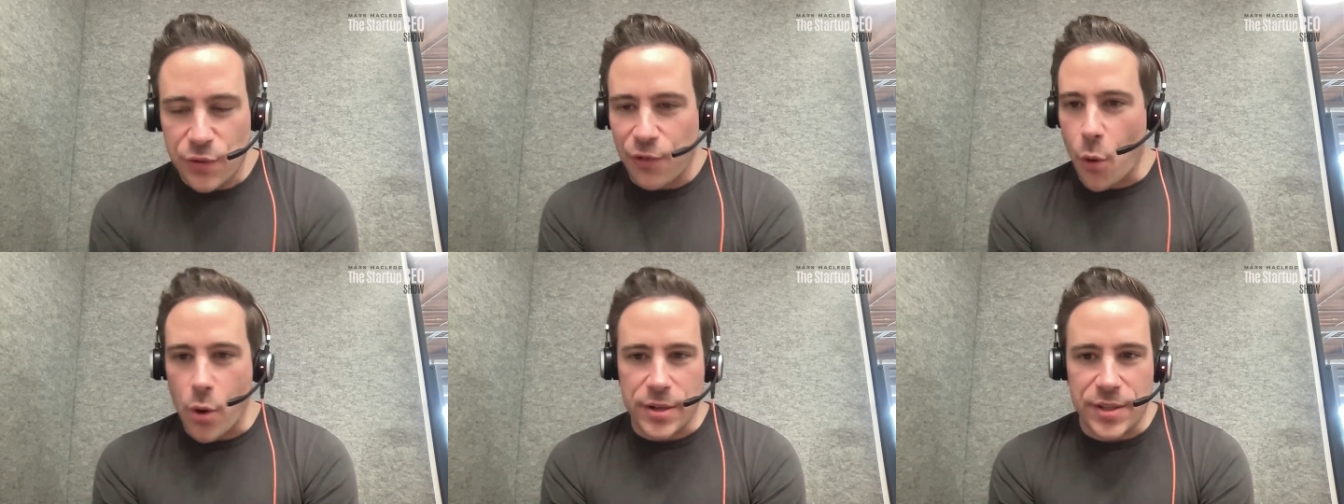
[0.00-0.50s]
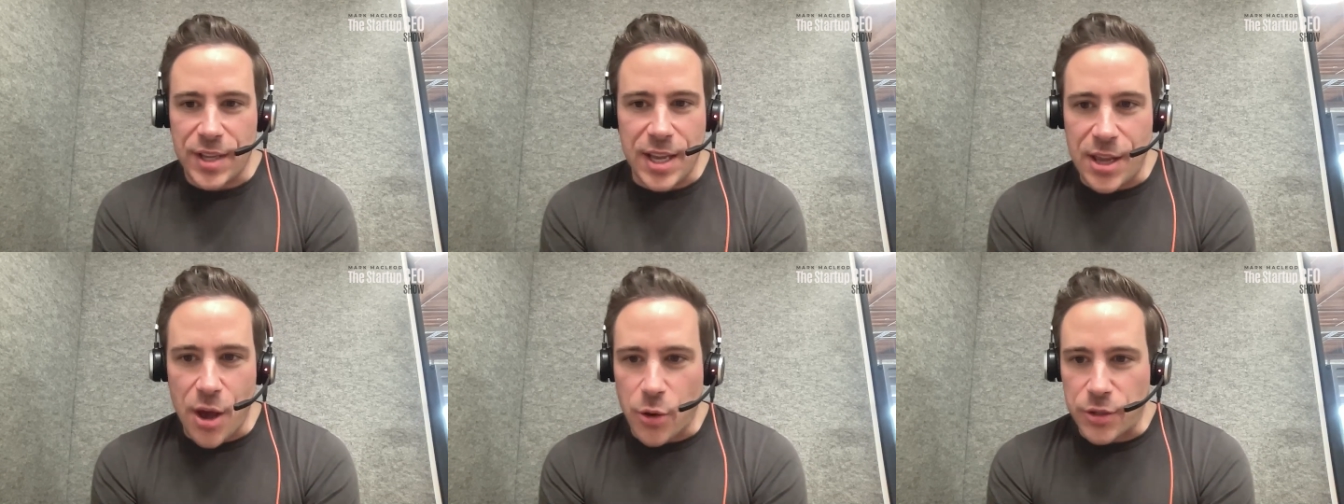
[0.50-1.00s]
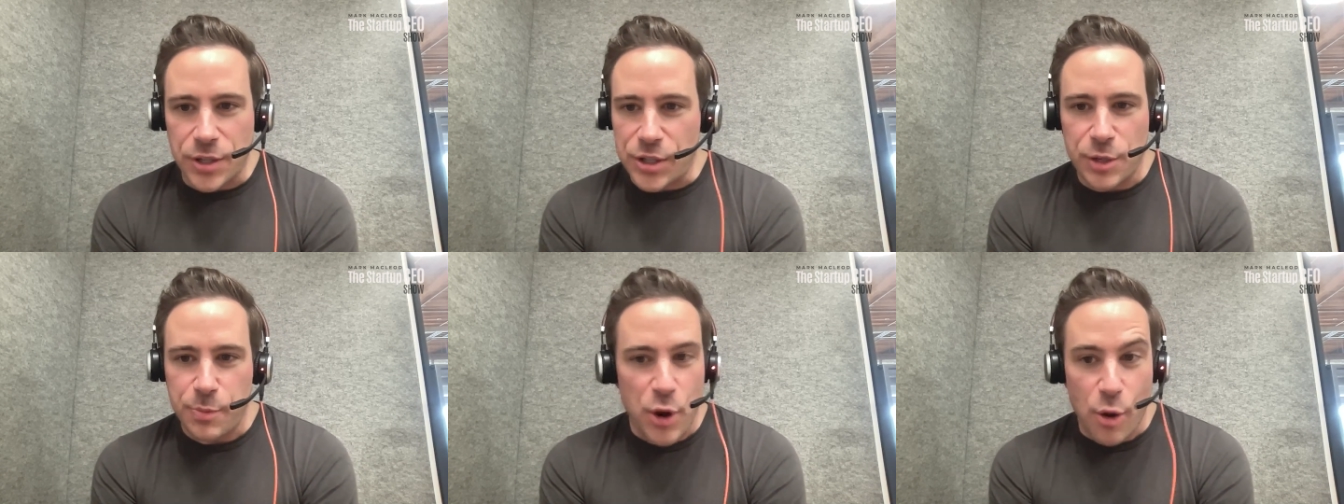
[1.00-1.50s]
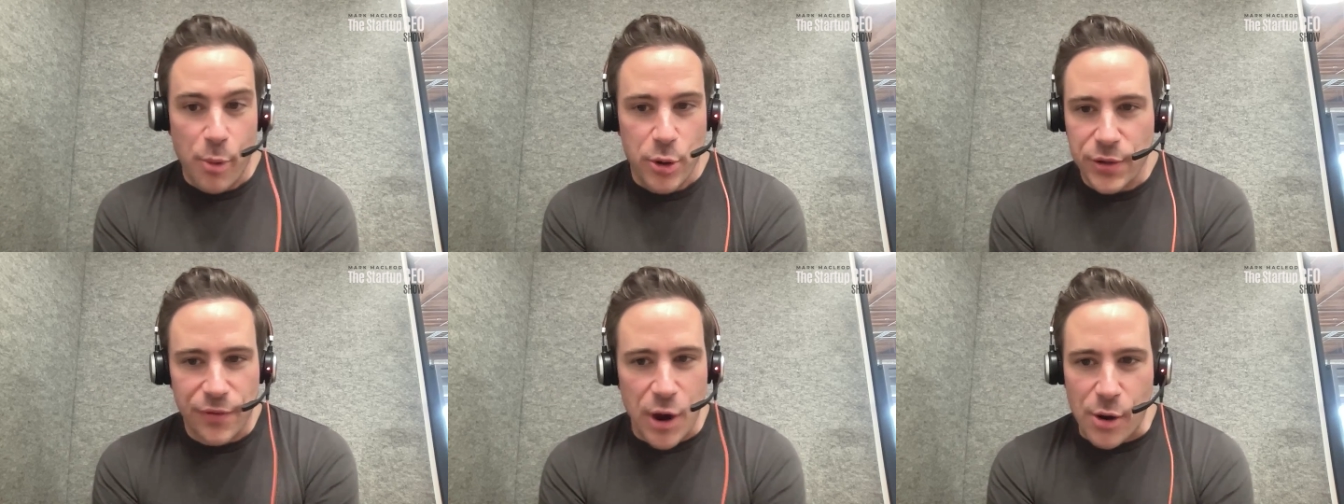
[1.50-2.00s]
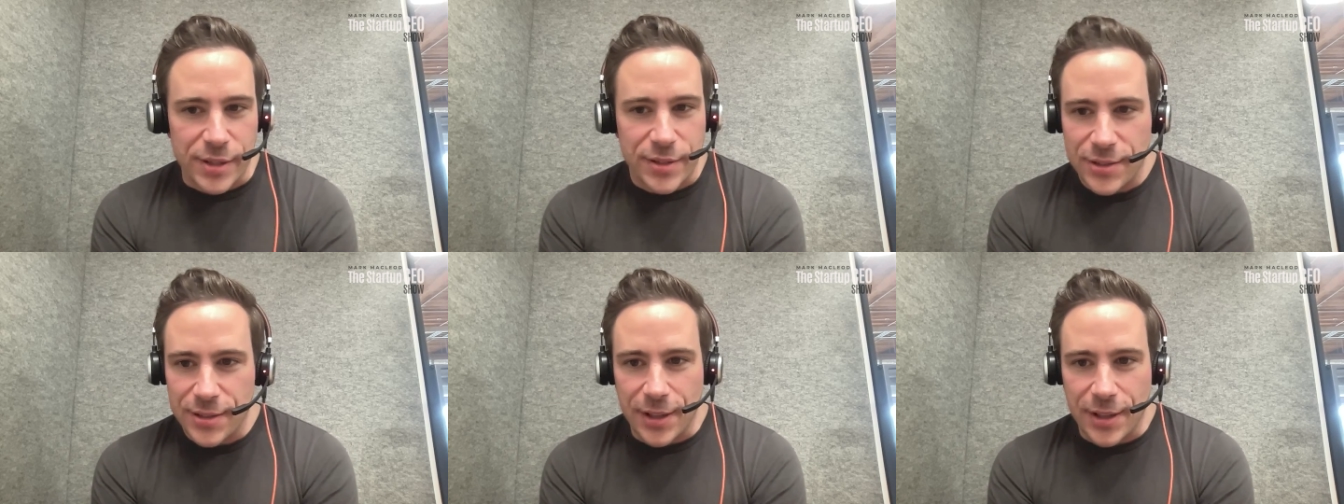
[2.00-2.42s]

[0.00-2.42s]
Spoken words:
for in CEOs is just pure perseverance,